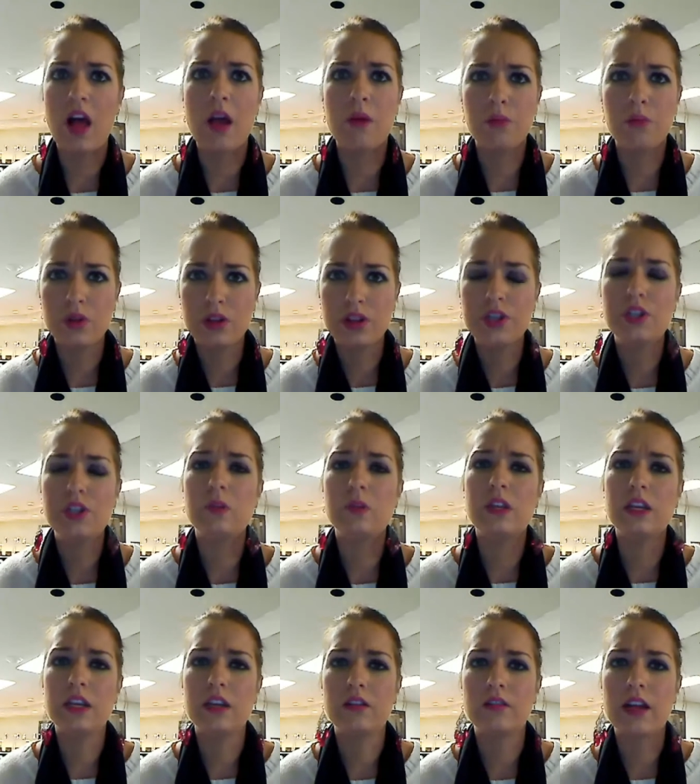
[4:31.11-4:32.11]
I really do
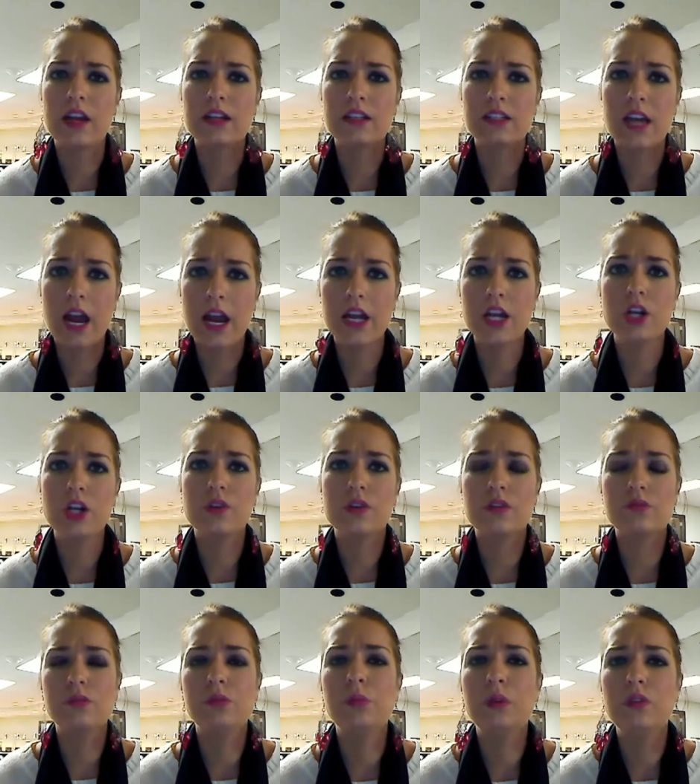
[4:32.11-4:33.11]
think it'll get tighter
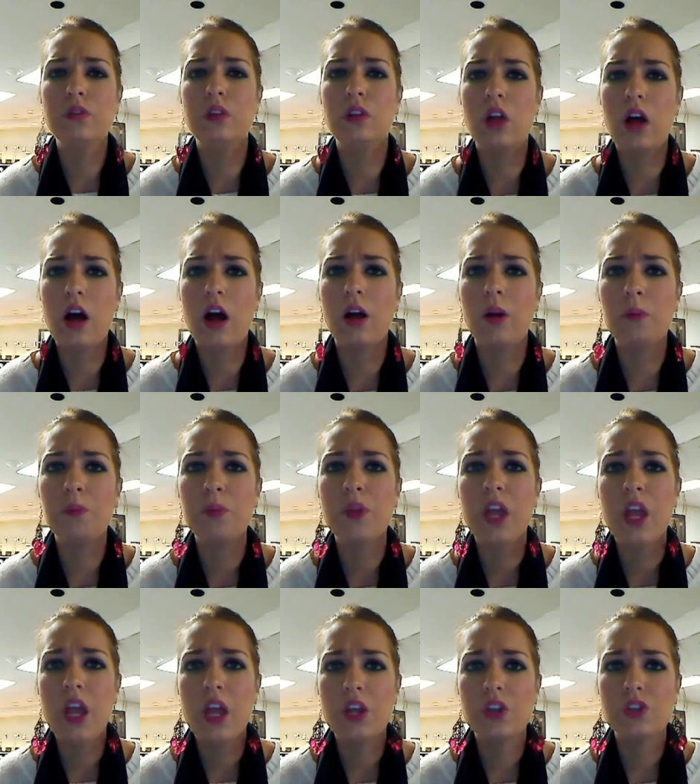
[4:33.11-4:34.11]
as we move along,
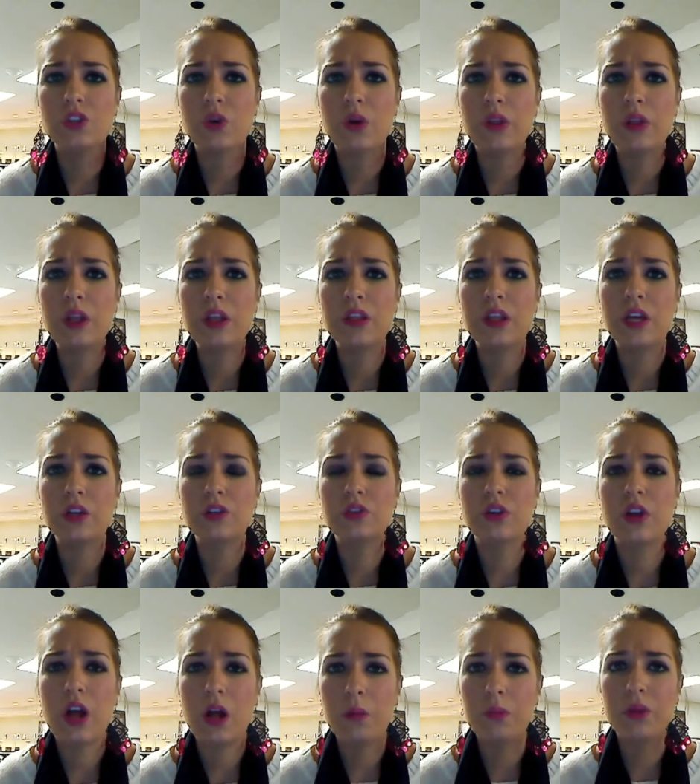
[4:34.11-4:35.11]
and so I think that should
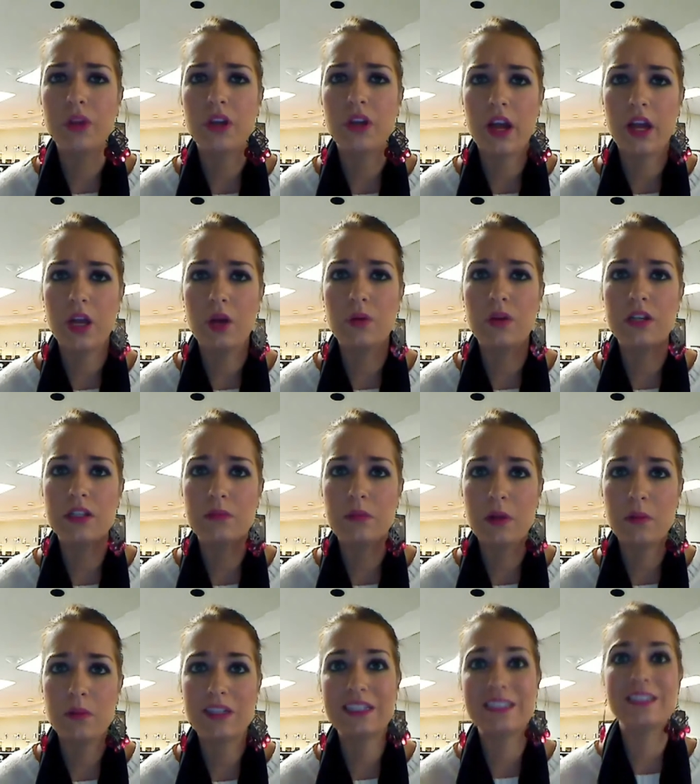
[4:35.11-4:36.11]
help the Coyotes
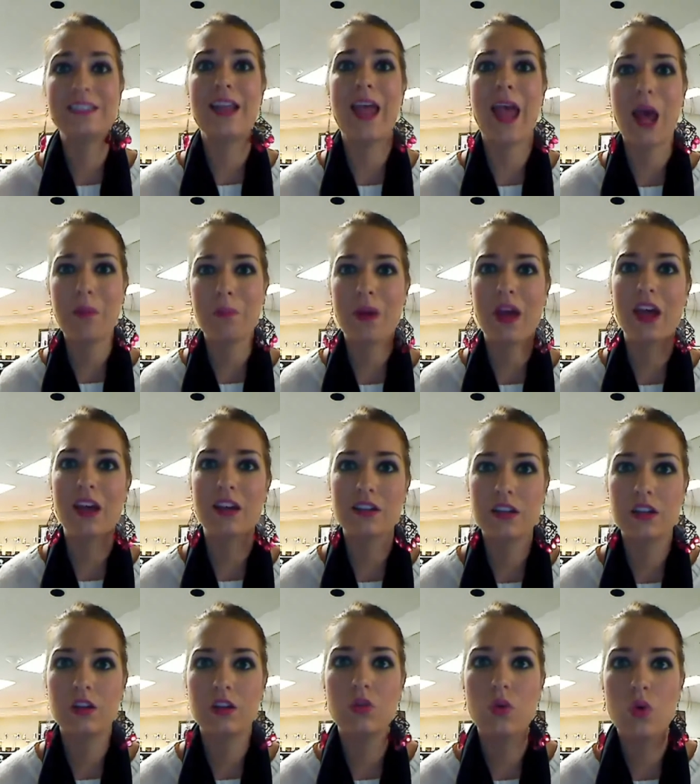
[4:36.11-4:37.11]
maybe snap back to
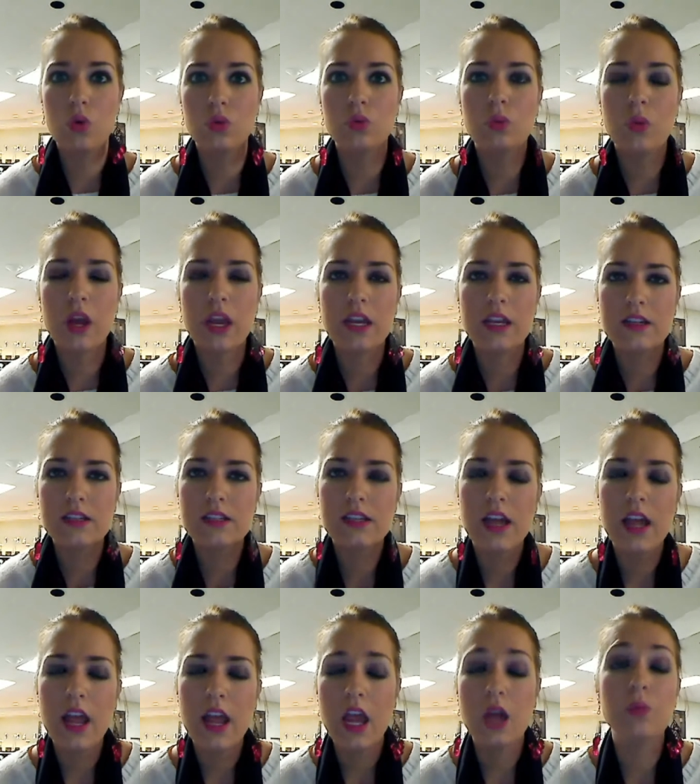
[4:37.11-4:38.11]
their old ways
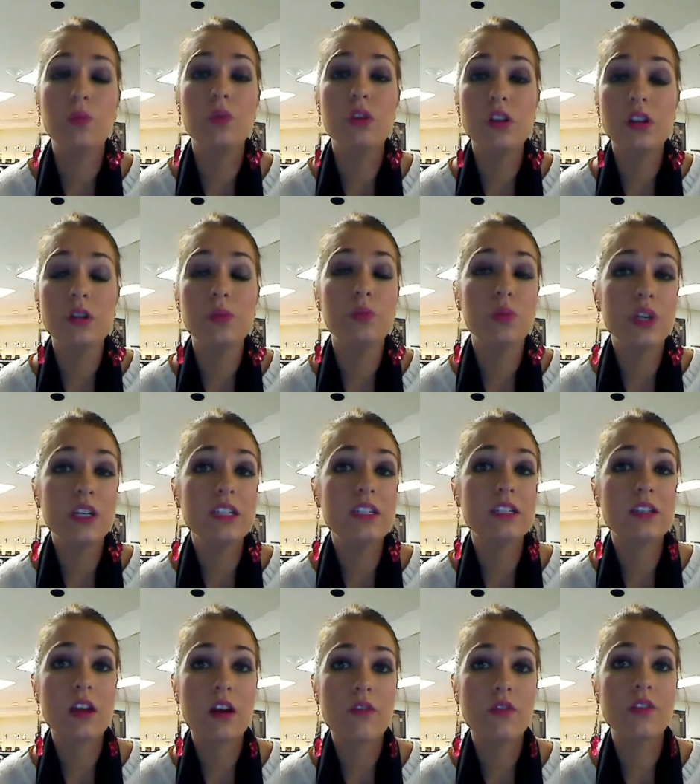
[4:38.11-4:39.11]
and really
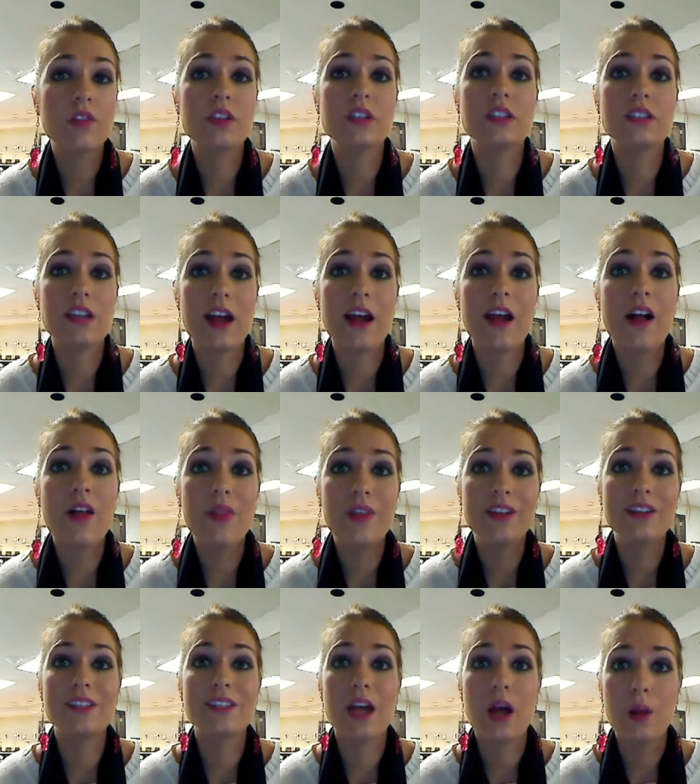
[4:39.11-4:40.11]
rediscover the style that
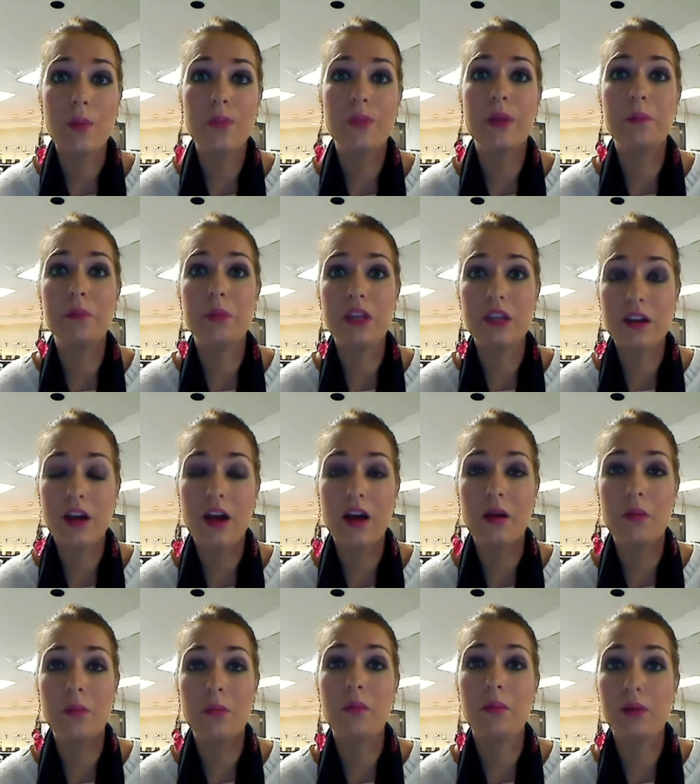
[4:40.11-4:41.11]
has helped them
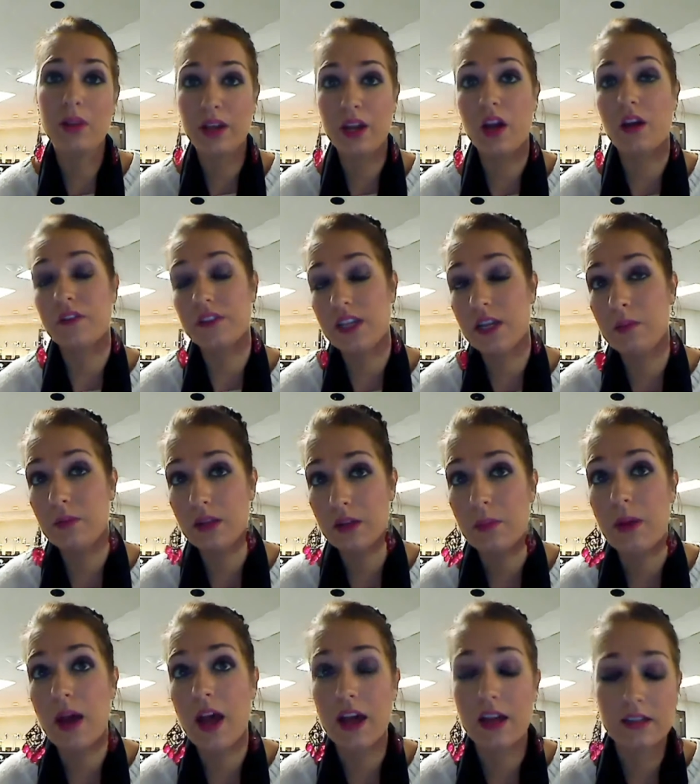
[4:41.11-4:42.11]
become a playoff team in the
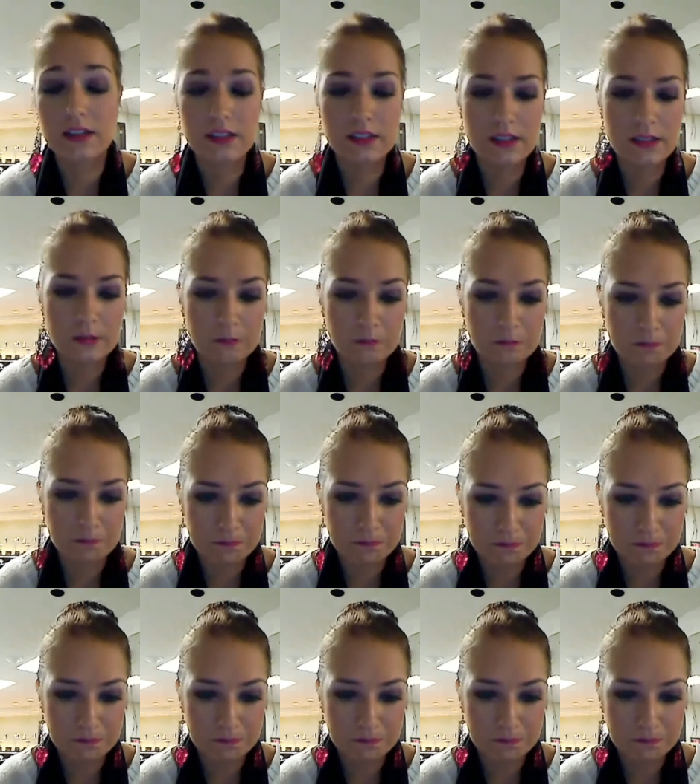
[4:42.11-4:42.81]
past.